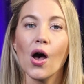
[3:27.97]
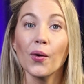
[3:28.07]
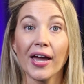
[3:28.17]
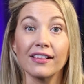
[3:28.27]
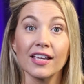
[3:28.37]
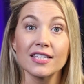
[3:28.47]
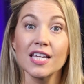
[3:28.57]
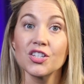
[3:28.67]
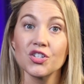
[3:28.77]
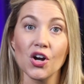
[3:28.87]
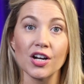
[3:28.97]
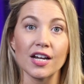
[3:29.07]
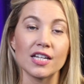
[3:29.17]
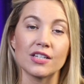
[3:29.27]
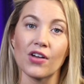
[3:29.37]
Okay, let's get
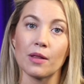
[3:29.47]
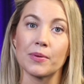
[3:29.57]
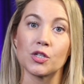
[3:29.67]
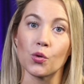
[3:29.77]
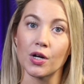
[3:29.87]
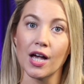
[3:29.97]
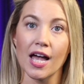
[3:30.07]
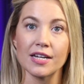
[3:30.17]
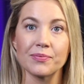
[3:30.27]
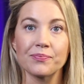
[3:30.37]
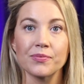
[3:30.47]
started in developing your guide.